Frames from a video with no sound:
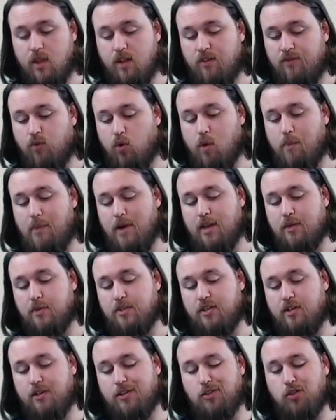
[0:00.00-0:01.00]
Forbath
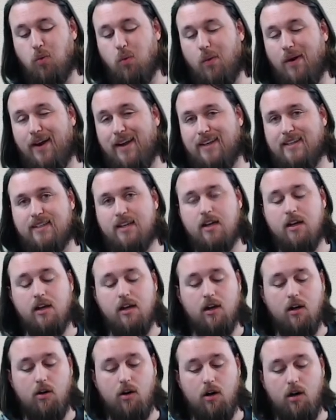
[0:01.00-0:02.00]
was good twice
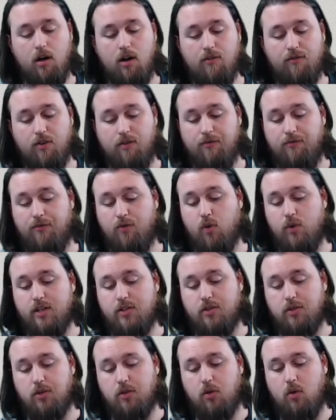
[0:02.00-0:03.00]
from
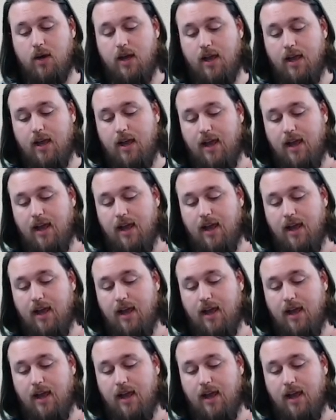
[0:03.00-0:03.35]
42